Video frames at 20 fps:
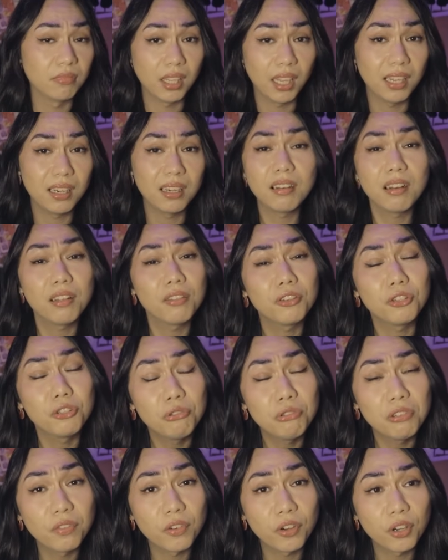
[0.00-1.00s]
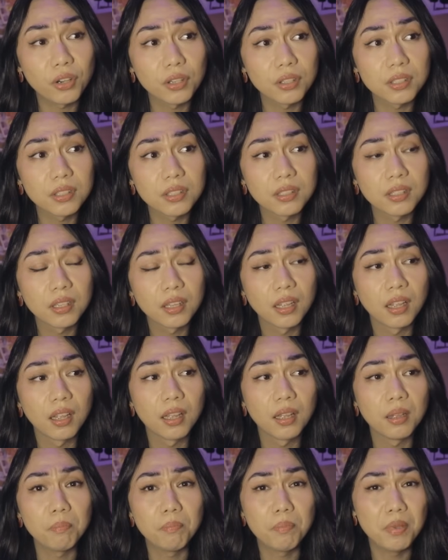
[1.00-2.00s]
in another universe,
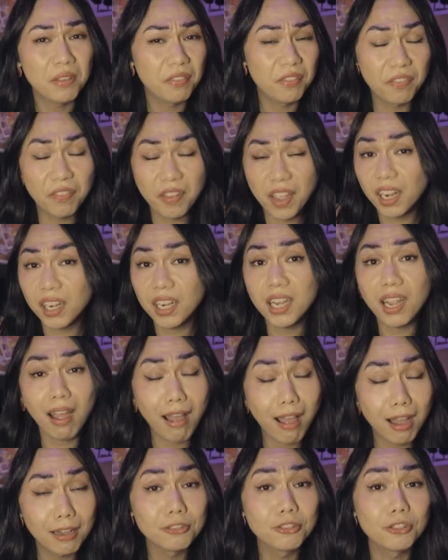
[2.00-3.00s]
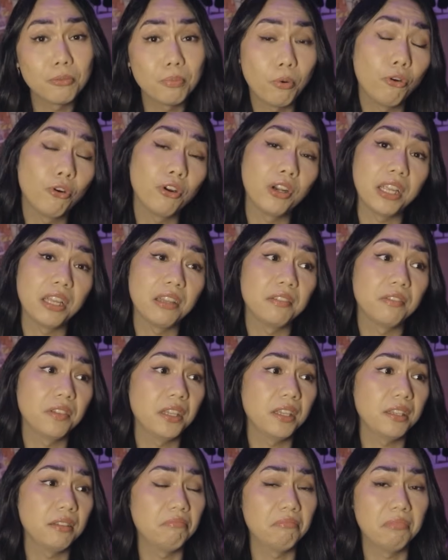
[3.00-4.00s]
be very unsupportive
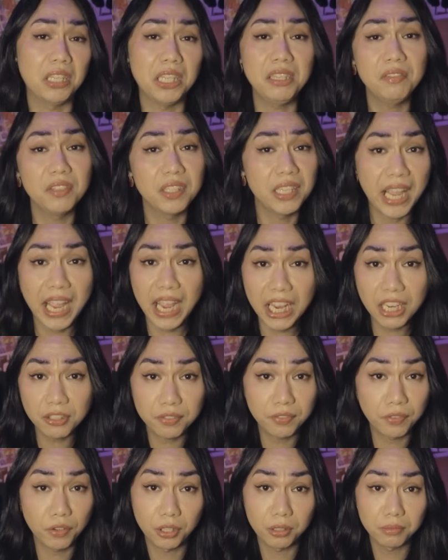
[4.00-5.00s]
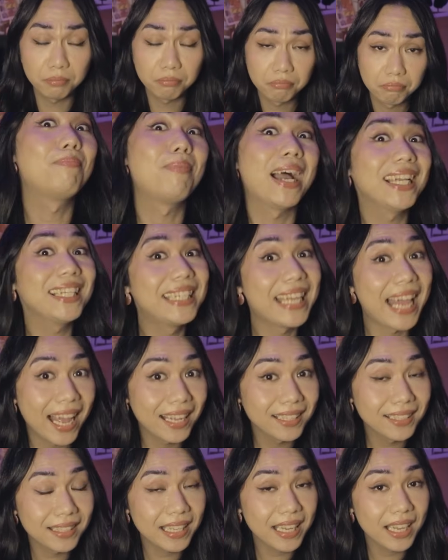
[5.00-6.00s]
and even hateful. By
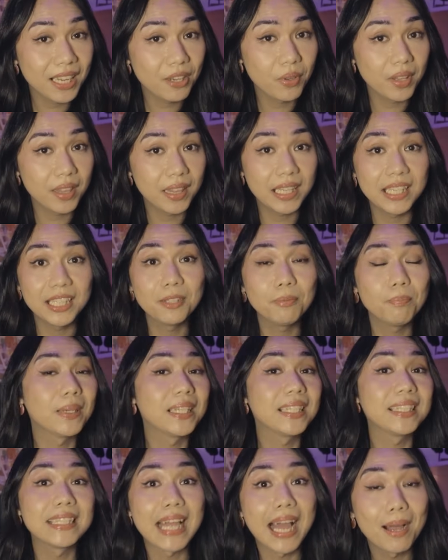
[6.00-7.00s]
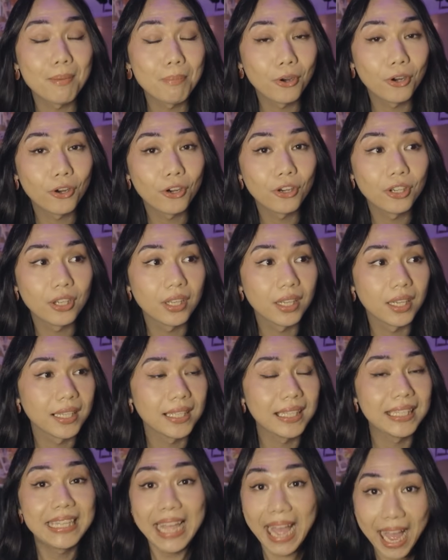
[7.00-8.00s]
dazzling with these pasabog,
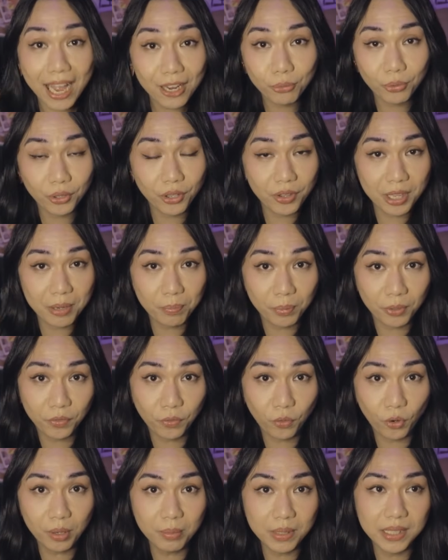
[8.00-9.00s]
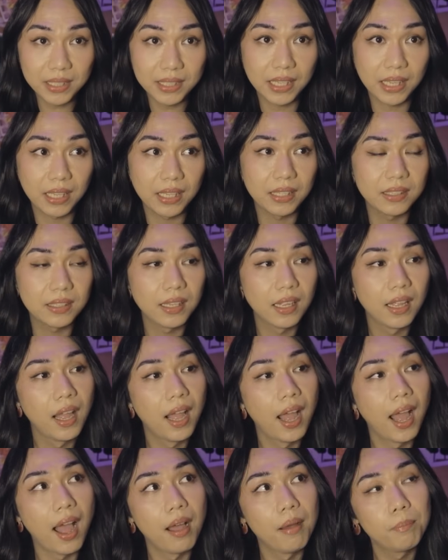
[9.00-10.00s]
gag-worthy performances,
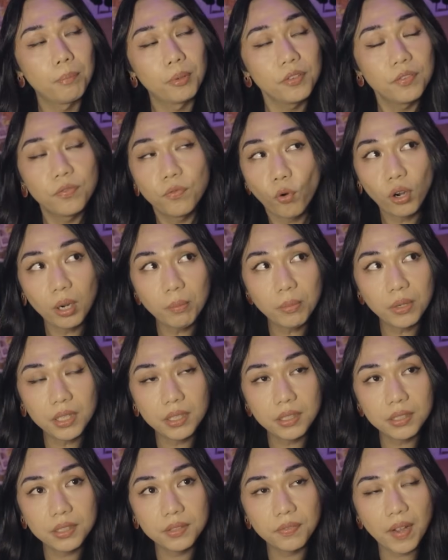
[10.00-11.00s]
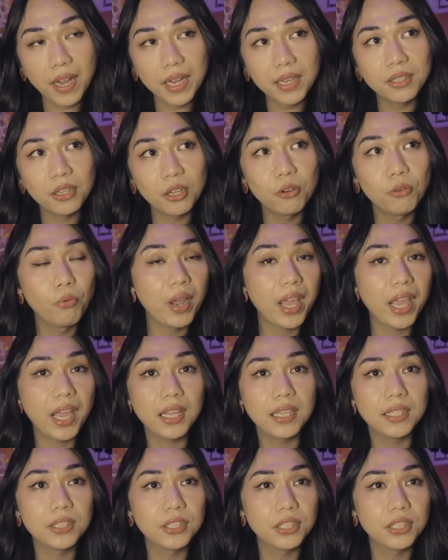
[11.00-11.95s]
performers find a way